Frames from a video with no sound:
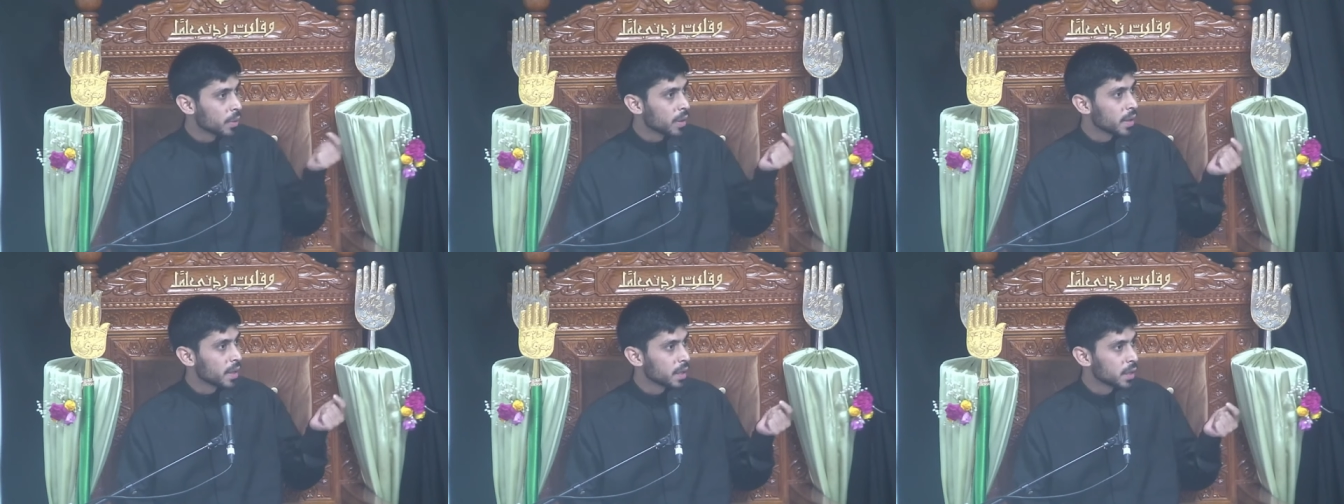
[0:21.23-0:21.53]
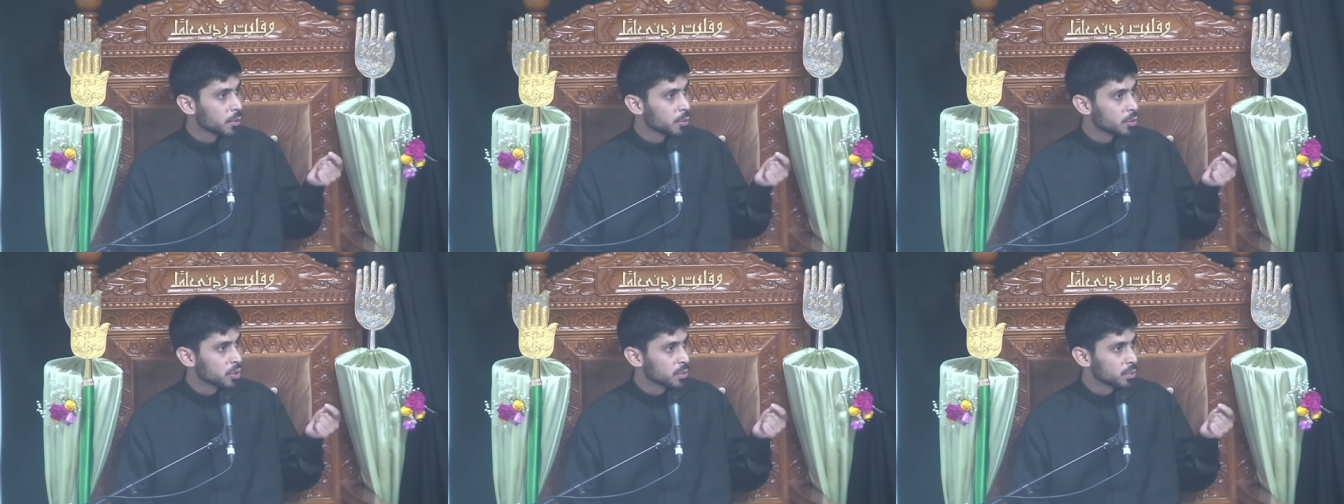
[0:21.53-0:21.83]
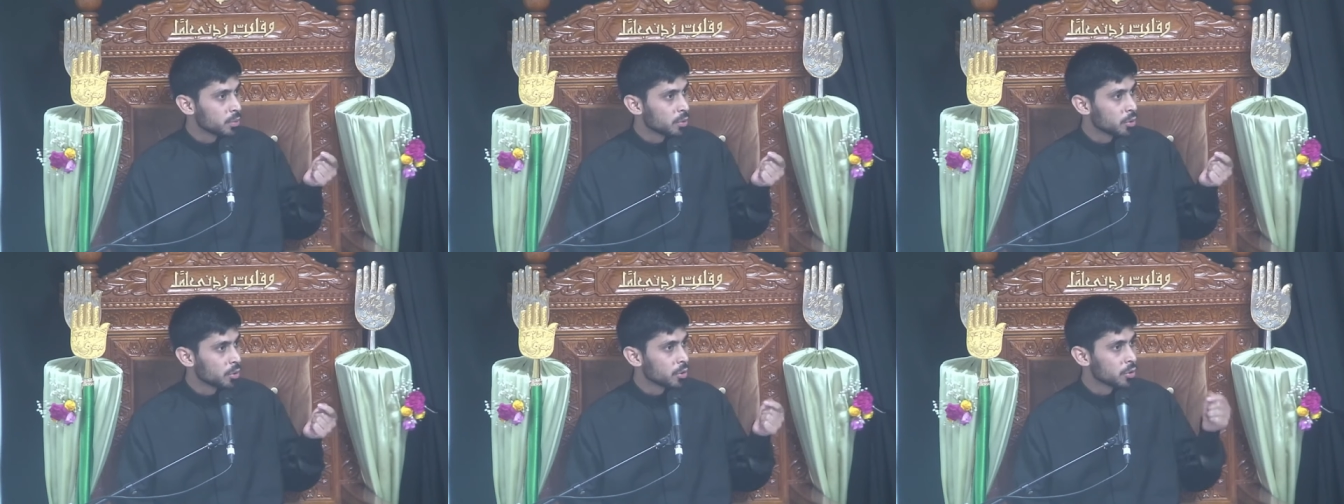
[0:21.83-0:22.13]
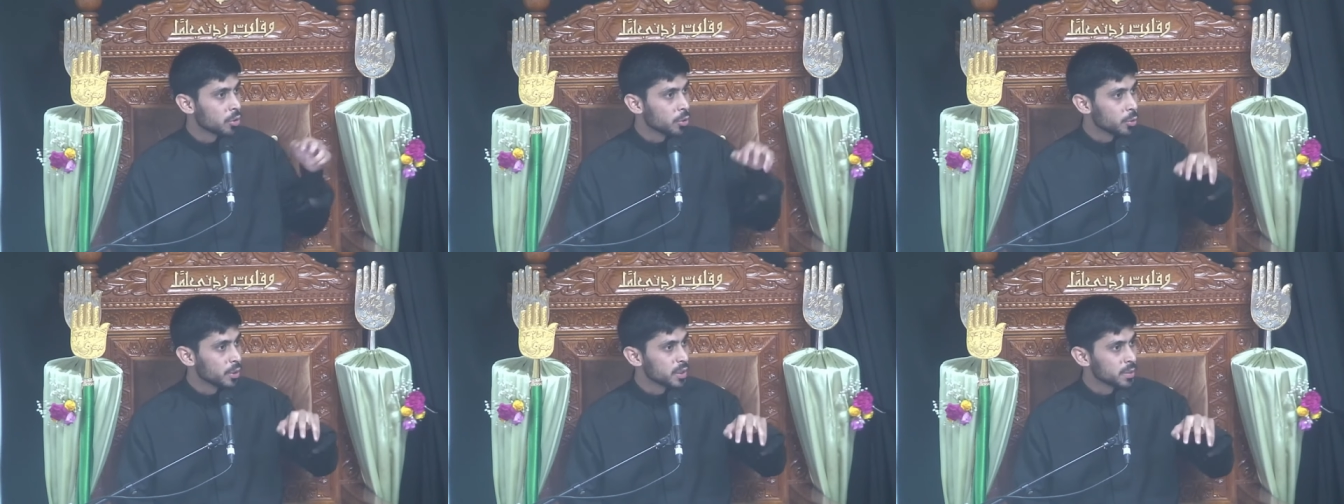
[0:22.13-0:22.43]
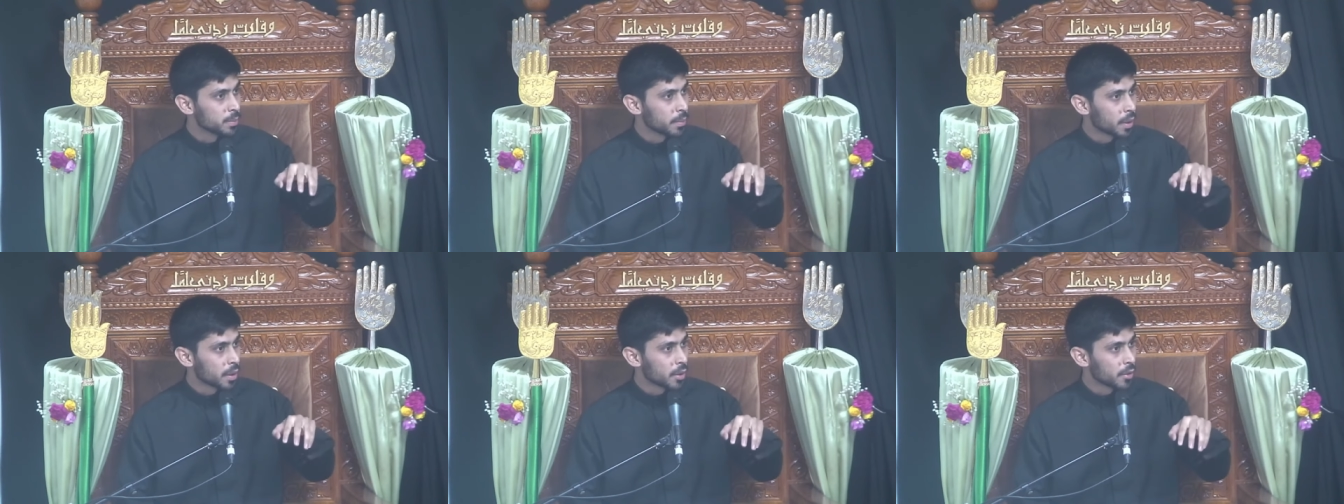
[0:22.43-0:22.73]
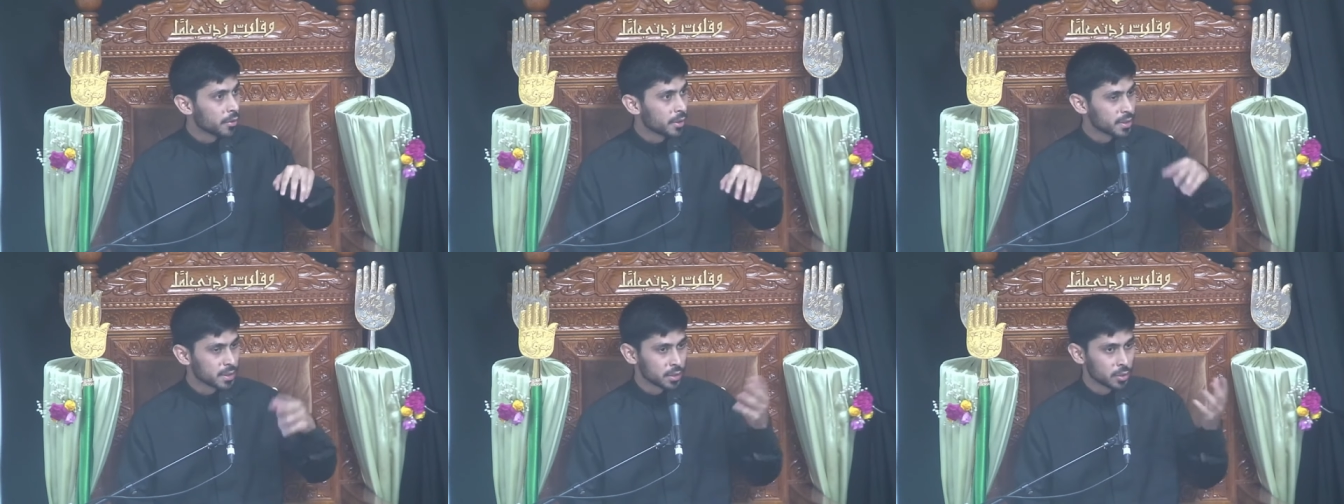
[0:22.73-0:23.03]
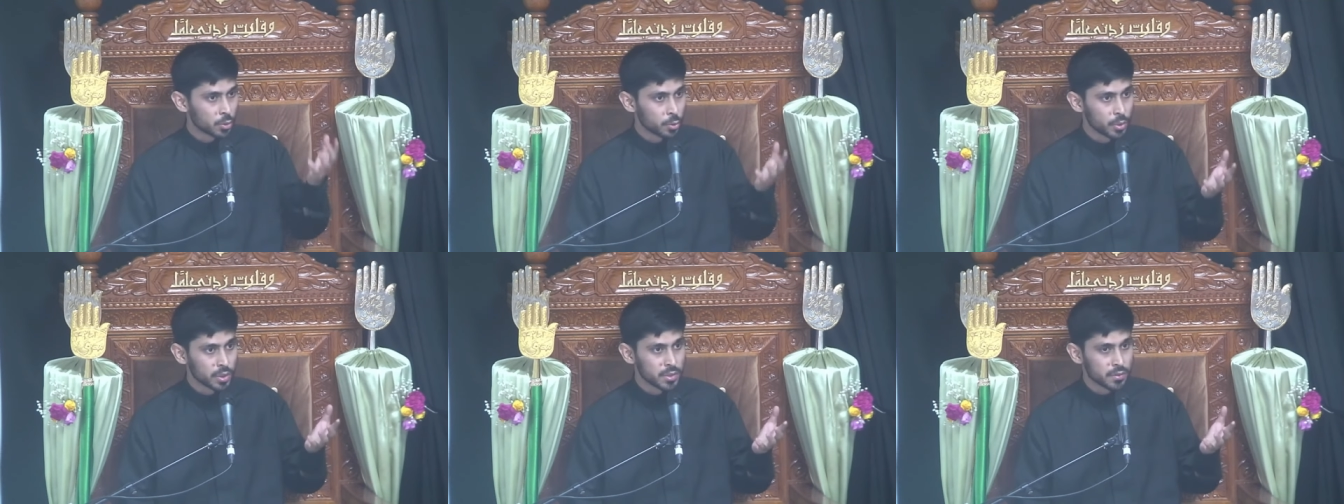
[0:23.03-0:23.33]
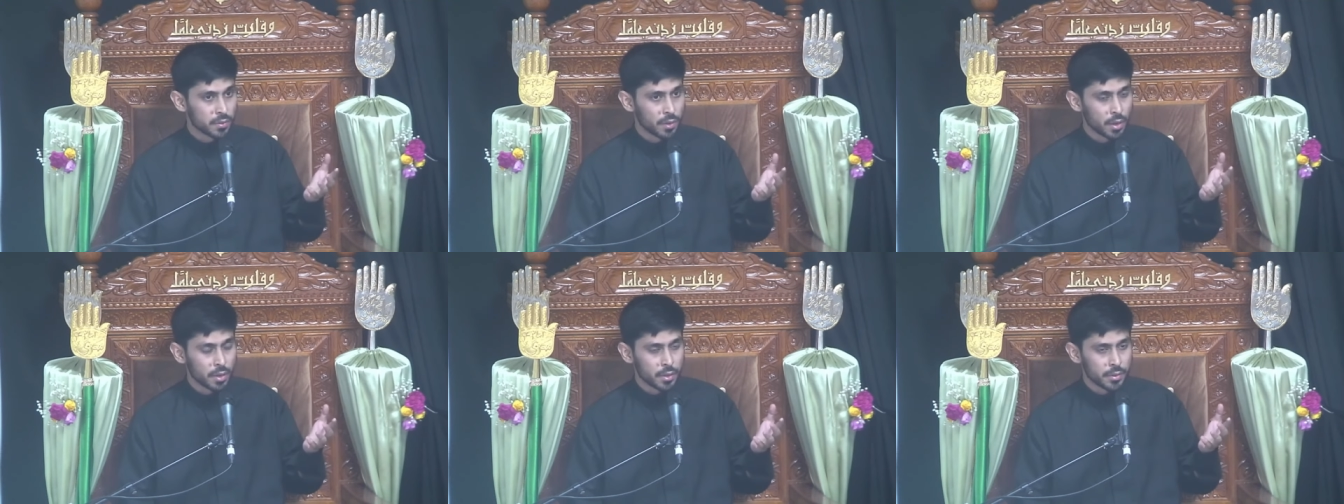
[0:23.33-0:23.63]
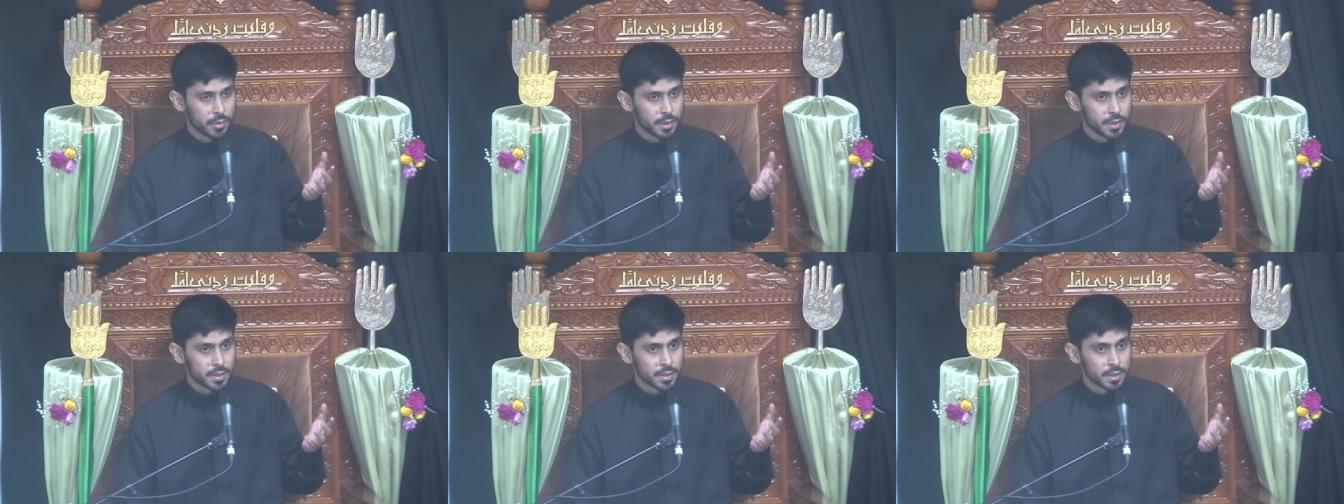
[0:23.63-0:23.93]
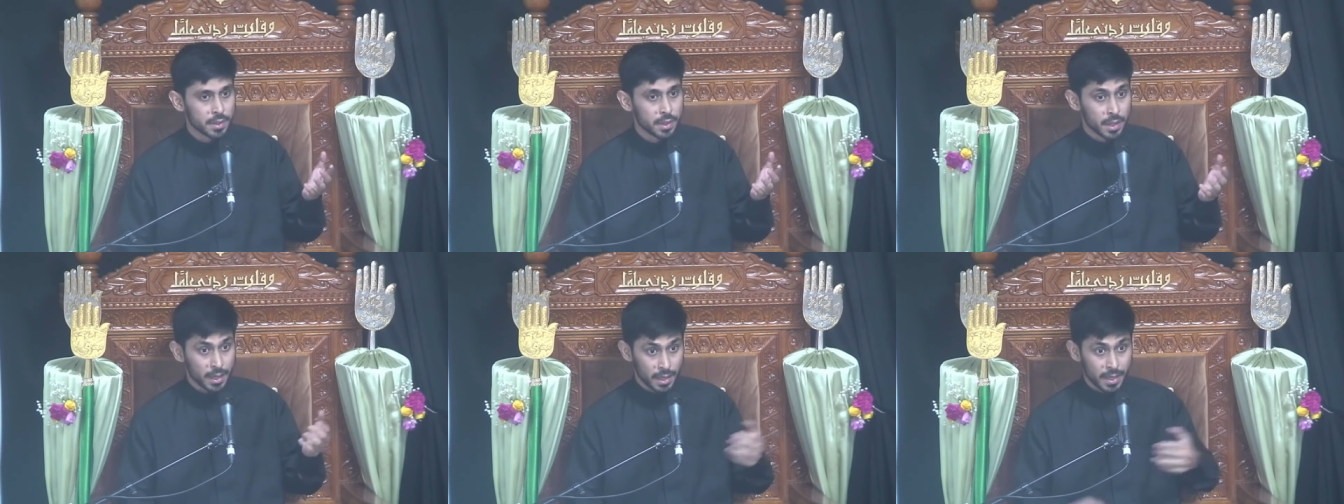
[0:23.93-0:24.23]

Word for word: where he was born, who his mother is and who his father is?